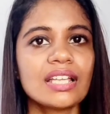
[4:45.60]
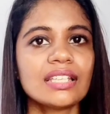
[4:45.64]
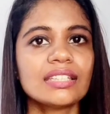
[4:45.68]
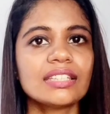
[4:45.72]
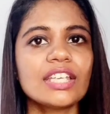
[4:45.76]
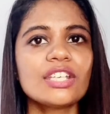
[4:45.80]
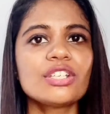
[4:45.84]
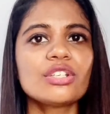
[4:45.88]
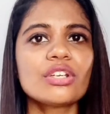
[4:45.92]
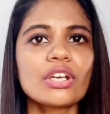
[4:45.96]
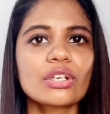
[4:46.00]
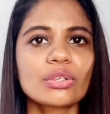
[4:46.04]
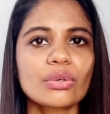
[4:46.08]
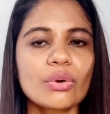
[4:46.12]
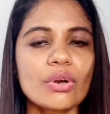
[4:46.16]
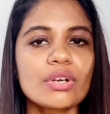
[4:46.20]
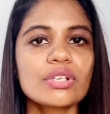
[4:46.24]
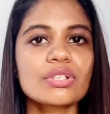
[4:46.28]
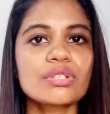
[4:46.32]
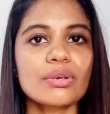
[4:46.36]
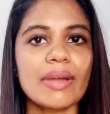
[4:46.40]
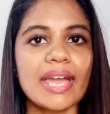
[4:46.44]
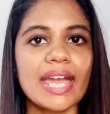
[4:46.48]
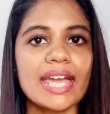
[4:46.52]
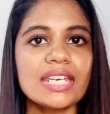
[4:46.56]
then you are going
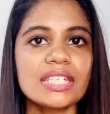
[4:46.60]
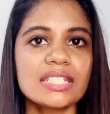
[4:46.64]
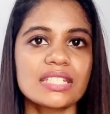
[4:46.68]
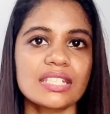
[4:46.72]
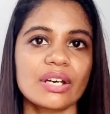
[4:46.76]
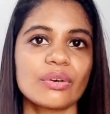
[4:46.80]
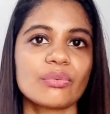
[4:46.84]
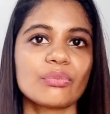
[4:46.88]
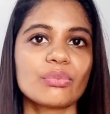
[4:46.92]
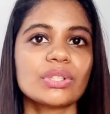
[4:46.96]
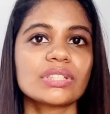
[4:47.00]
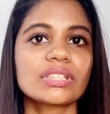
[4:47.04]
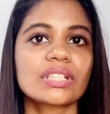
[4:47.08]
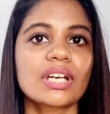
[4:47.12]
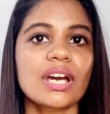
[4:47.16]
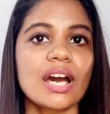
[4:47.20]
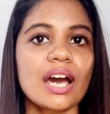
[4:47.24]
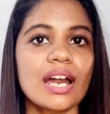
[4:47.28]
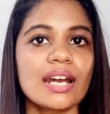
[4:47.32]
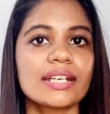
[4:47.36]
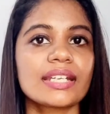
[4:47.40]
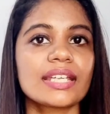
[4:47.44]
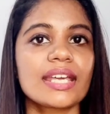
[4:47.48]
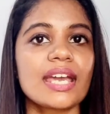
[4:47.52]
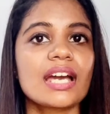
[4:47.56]
to end up with
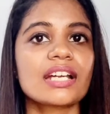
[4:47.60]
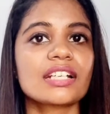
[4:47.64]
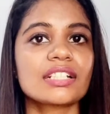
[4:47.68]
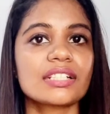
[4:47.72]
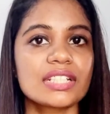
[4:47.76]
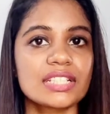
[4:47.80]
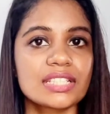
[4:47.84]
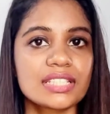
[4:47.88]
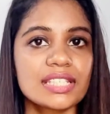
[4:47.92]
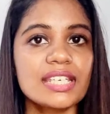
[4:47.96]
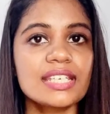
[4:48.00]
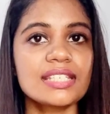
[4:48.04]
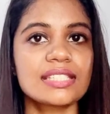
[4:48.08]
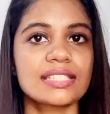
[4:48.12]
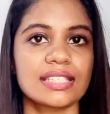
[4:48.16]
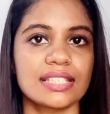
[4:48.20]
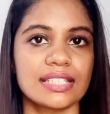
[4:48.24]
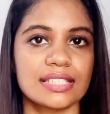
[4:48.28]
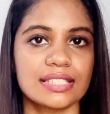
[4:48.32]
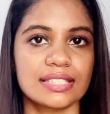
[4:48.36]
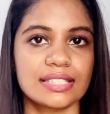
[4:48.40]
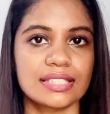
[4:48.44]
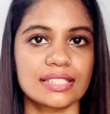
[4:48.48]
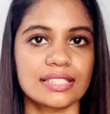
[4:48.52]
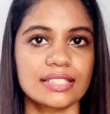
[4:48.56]
cardiac
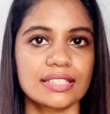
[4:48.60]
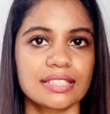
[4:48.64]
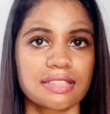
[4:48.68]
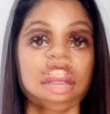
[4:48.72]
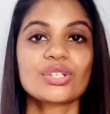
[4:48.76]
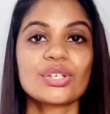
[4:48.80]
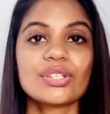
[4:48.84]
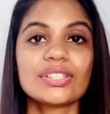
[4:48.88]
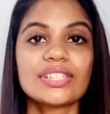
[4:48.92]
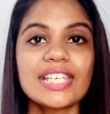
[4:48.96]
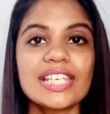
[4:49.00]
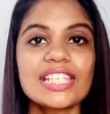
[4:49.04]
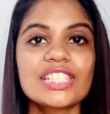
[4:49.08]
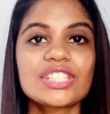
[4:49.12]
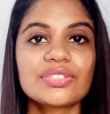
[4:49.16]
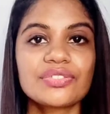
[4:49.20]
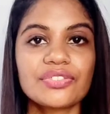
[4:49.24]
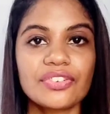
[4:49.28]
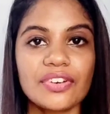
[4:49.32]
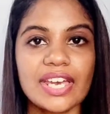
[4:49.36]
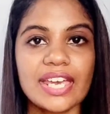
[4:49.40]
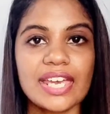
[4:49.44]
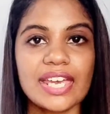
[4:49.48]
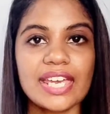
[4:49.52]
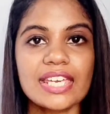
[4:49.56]
diseases. So this
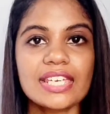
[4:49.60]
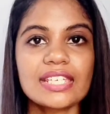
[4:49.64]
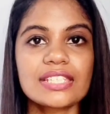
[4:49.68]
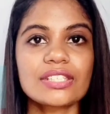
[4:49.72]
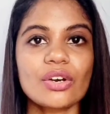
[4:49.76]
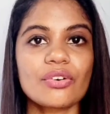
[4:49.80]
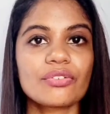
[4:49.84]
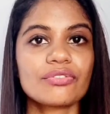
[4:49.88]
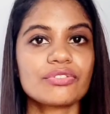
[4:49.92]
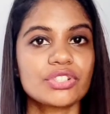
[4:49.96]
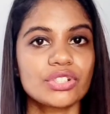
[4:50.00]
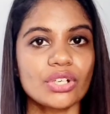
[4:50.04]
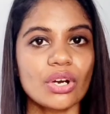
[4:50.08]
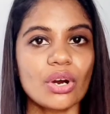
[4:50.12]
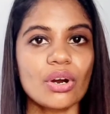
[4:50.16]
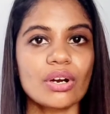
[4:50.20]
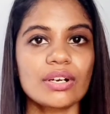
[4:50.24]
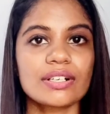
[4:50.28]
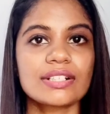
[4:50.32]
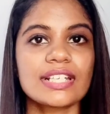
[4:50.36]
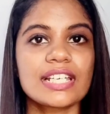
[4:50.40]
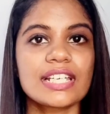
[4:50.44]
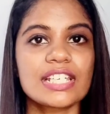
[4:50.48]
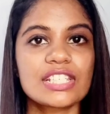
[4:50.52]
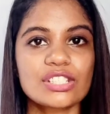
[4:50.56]
phase of John
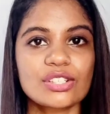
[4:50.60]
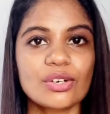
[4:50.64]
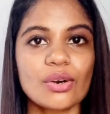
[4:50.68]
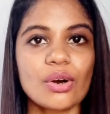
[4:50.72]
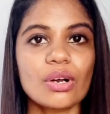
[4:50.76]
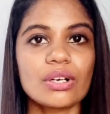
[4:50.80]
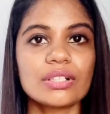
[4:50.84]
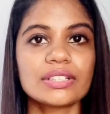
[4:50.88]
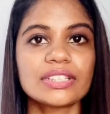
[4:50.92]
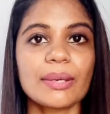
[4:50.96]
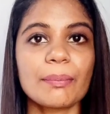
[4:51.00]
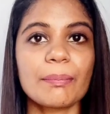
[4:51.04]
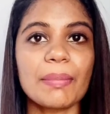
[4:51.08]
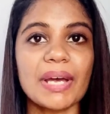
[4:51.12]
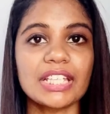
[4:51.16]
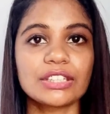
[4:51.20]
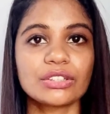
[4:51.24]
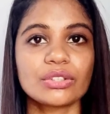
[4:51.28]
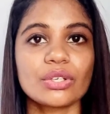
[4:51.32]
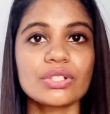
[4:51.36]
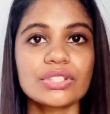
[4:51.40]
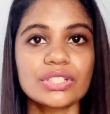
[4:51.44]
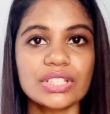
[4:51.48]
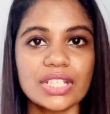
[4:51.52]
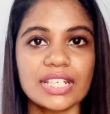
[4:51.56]
is called the
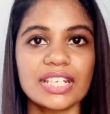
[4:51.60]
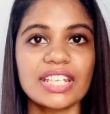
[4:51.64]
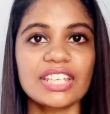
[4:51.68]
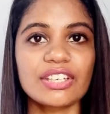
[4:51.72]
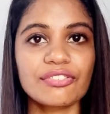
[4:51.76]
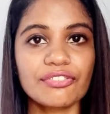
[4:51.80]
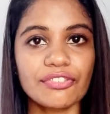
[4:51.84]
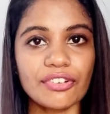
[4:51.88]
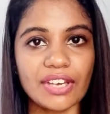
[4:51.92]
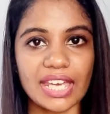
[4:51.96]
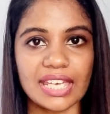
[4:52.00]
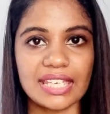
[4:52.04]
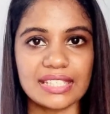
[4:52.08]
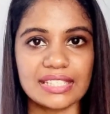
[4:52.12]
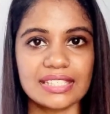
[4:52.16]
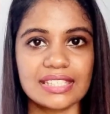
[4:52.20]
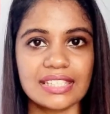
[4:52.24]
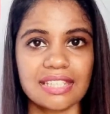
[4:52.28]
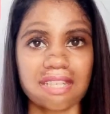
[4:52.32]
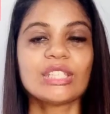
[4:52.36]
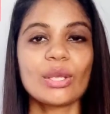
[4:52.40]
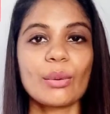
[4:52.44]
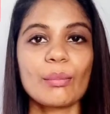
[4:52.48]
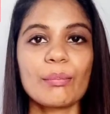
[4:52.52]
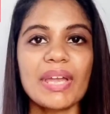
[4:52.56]
pathogenic phase.
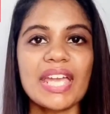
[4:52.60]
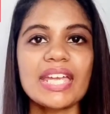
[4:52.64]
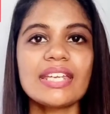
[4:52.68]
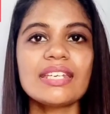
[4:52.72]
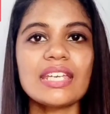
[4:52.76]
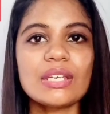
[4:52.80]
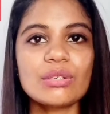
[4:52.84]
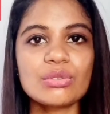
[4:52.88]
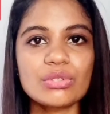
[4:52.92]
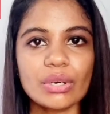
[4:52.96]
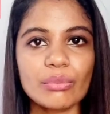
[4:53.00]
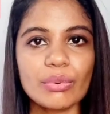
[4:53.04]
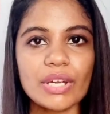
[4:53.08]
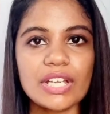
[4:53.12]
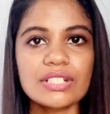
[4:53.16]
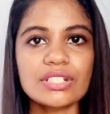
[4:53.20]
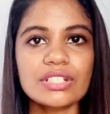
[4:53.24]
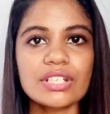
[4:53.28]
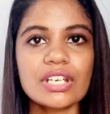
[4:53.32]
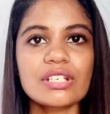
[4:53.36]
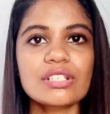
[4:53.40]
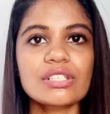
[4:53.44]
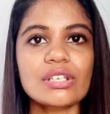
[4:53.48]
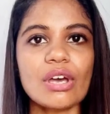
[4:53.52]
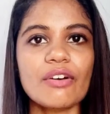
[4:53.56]
The main
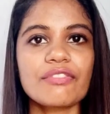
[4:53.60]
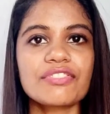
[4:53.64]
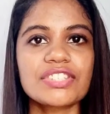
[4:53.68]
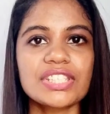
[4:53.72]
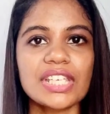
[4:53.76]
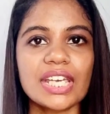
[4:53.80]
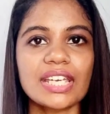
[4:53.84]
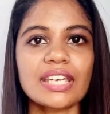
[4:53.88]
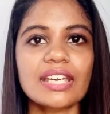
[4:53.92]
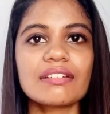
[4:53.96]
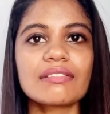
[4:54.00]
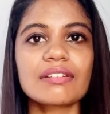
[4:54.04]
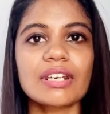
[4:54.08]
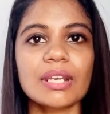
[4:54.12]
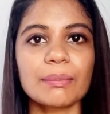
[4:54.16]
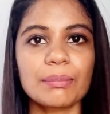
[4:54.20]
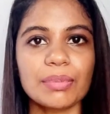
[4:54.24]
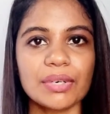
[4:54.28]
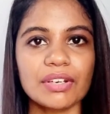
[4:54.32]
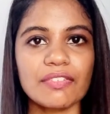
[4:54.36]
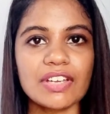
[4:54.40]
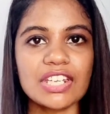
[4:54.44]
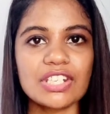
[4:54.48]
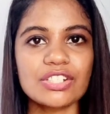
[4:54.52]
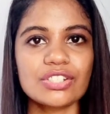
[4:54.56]
interventions of secondary
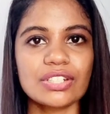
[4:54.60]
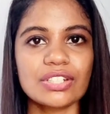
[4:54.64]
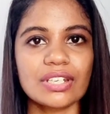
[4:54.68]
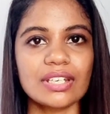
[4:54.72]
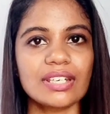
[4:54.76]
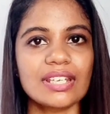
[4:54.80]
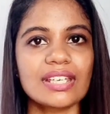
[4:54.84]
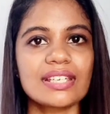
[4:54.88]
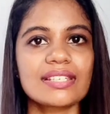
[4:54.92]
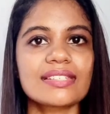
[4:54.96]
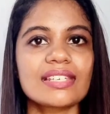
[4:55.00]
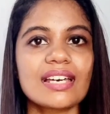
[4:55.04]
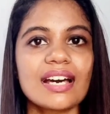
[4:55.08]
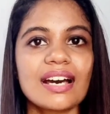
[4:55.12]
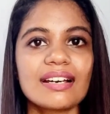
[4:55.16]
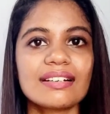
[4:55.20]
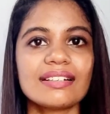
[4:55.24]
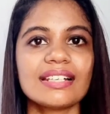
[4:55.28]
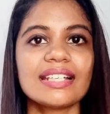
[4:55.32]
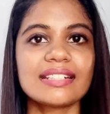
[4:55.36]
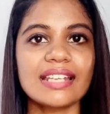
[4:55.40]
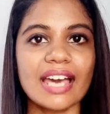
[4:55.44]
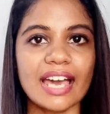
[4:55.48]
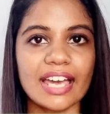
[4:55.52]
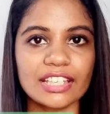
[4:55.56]
prevention is early
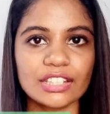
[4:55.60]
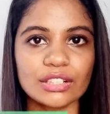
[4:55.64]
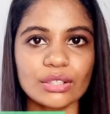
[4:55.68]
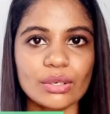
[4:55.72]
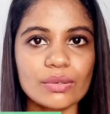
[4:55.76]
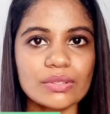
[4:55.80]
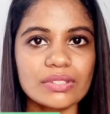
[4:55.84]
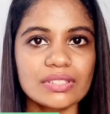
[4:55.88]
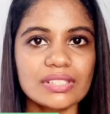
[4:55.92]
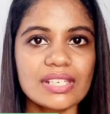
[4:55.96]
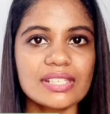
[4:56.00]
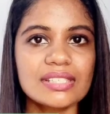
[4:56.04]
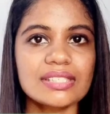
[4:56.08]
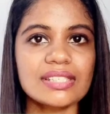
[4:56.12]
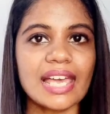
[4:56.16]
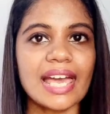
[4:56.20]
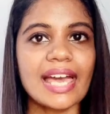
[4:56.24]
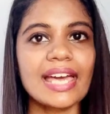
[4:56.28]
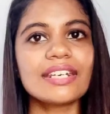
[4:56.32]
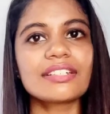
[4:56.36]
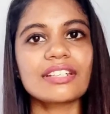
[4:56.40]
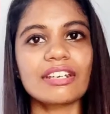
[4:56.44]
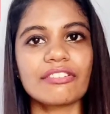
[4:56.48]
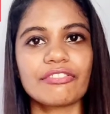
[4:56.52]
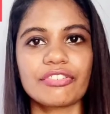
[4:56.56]
diagnosis
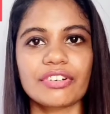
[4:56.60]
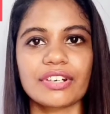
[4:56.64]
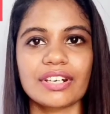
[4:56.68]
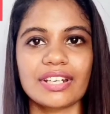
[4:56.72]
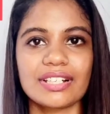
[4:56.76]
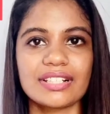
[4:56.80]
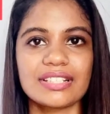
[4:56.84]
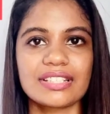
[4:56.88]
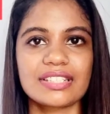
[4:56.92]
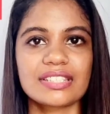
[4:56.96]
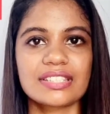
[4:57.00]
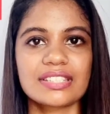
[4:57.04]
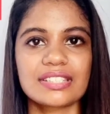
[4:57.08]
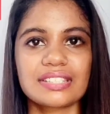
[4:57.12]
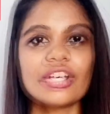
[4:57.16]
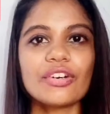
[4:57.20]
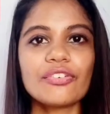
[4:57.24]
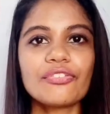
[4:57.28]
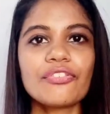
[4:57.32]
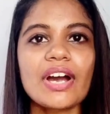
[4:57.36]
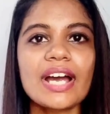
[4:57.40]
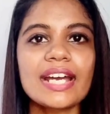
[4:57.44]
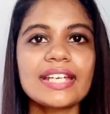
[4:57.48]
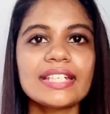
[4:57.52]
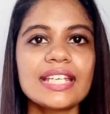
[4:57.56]
and reference. The
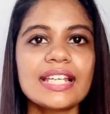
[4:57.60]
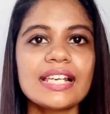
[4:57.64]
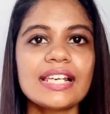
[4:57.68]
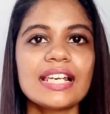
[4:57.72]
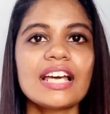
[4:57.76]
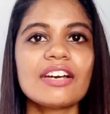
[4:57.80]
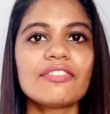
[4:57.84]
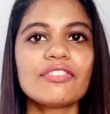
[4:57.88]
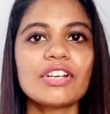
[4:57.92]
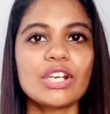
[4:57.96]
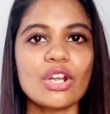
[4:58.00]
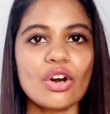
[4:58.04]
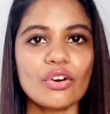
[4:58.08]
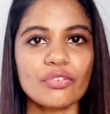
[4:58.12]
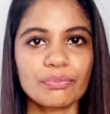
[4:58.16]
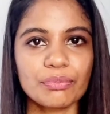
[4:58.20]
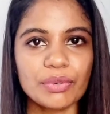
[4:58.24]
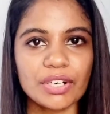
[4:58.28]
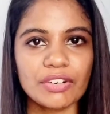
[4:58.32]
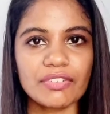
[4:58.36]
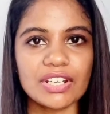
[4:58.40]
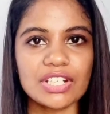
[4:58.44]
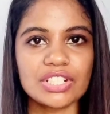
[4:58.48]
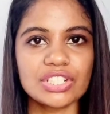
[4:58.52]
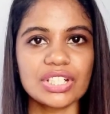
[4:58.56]
final level of
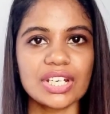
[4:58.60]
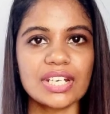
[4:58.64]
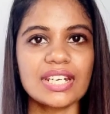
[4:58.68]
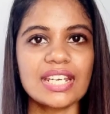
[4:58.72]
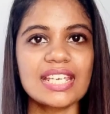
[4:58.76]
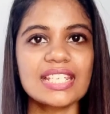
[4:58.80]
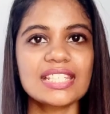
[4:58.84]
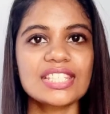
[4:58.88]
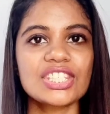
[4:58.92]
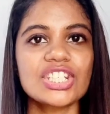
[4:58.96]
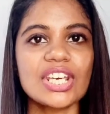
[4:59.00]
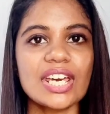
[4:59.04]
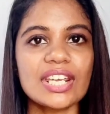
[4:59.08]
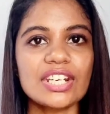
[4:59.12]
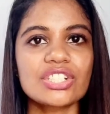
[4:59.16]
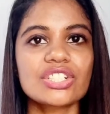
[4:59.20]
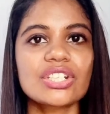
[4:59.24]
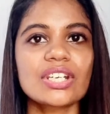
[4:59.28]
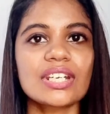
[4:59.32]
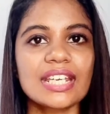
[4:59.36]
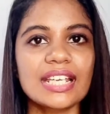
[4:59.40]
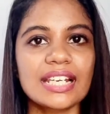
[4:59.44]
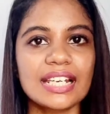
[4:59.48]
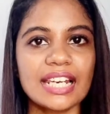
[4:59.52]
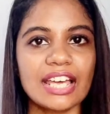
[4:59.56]
prevention is
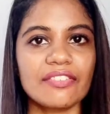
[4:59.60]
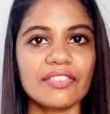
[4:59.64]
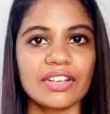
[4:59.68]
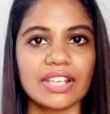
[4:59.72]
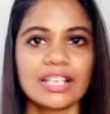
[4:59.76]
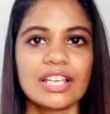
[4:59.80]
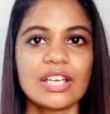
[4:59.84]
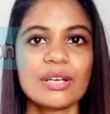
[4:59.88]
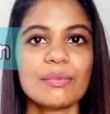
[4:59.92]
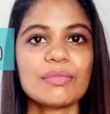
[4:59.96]
tertiary level.